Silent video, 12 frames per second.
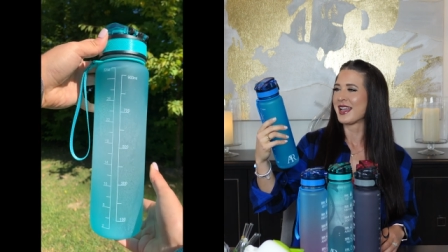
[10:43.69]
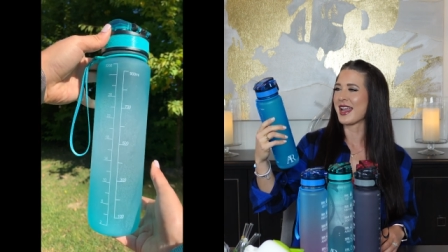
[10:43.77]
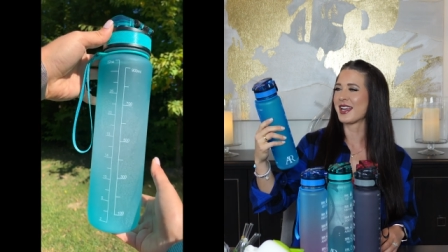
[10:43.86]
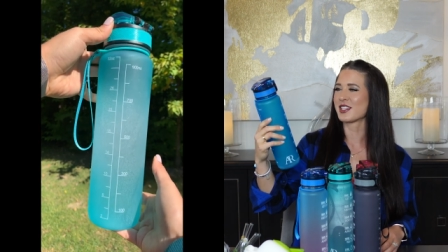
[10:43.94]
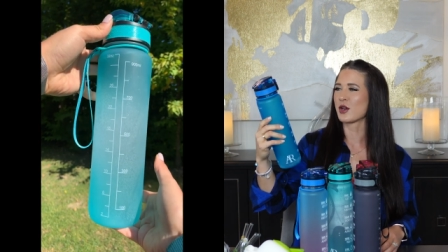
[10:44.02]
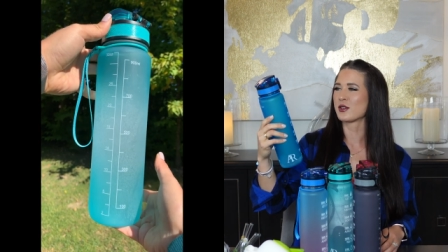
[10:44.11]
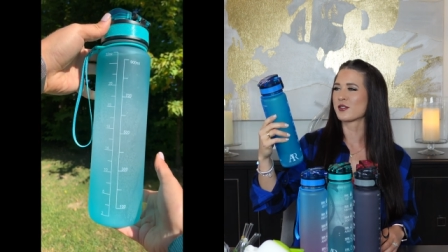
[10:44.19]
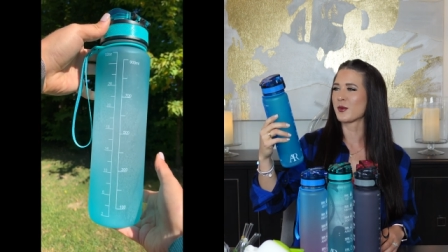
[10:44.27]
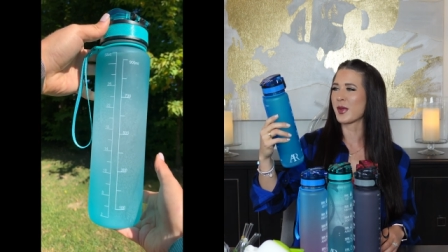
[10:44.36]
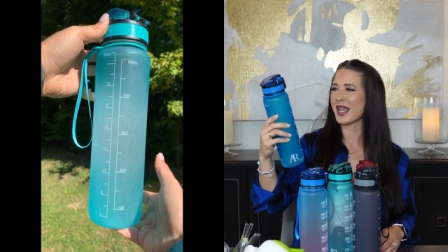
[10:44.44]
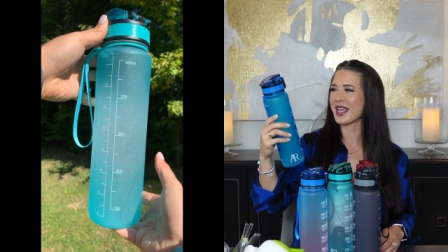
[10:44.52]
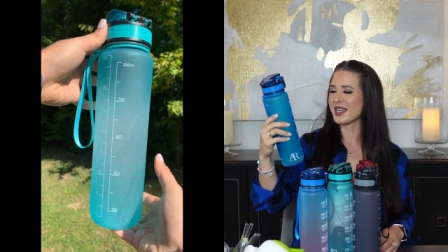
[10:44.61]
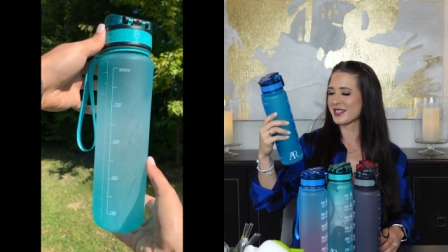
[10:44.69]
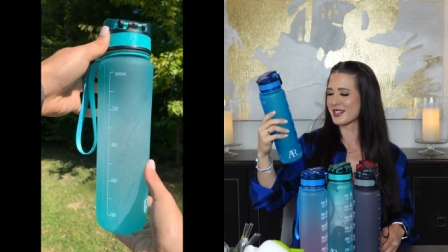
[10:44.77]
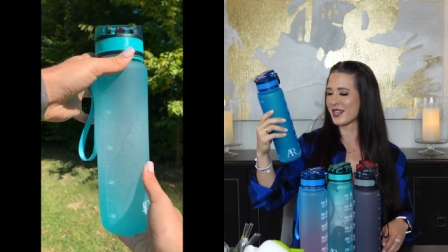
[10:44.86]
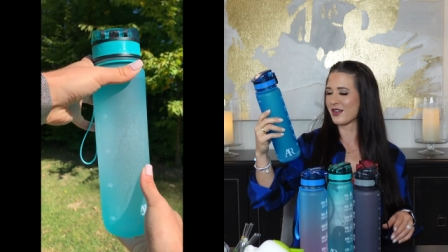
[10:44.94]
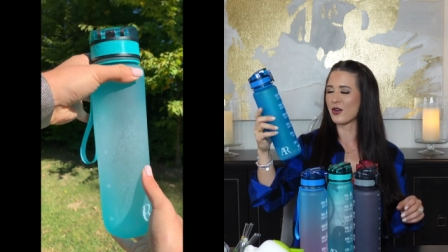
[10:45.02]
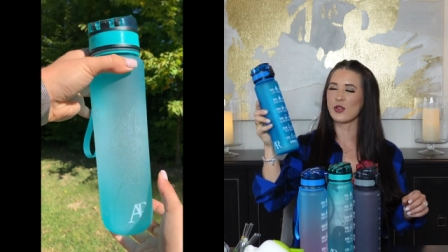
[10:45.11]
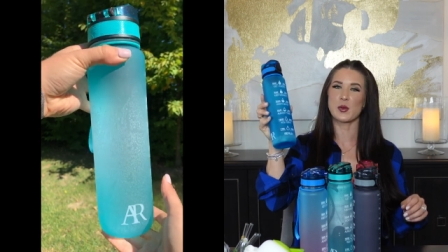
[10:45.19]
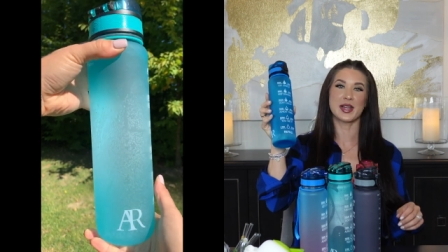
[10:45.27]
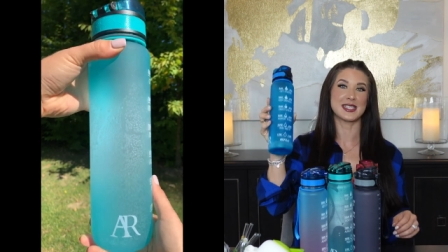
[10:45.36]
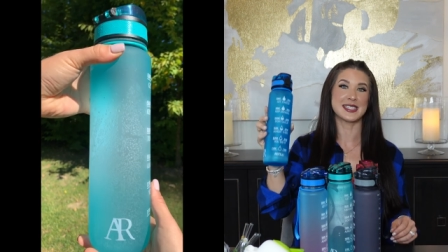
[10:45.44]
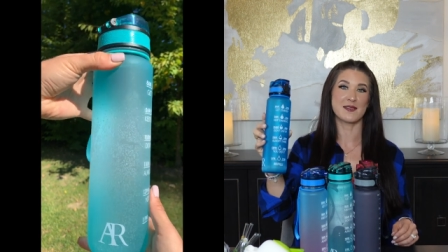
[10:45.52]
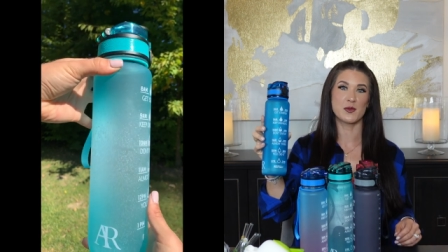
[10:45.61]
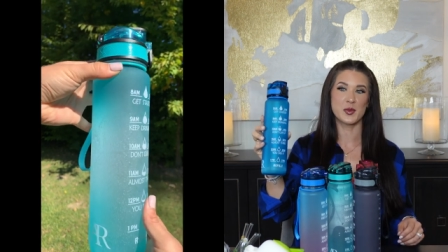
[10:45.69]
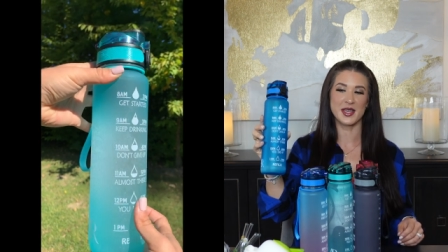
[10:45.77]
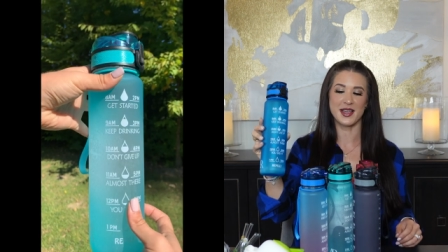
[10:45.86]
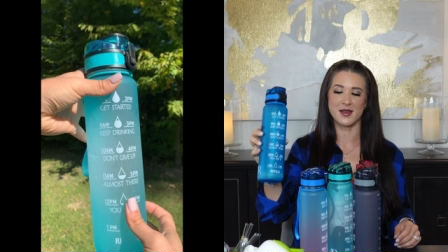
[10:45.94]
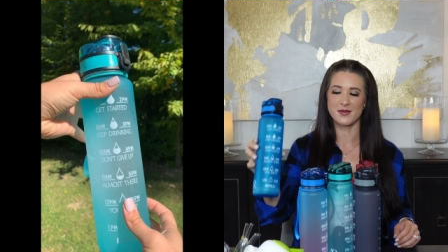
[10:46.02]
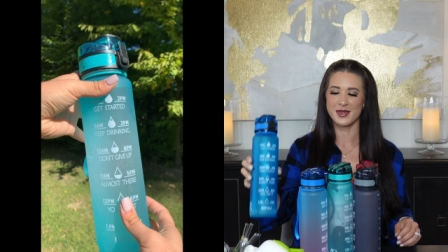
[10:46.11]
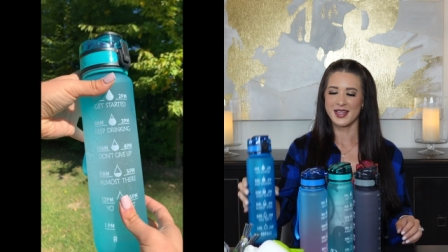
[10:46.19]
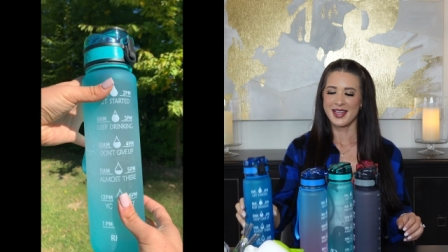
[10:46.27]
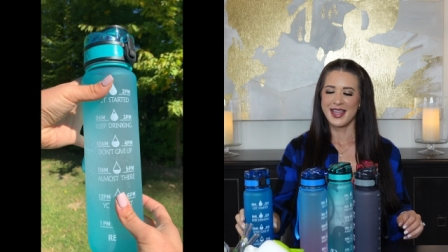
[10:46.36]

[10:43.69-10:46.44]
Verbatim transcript: And it goes from 8 all the way to 7 p.m.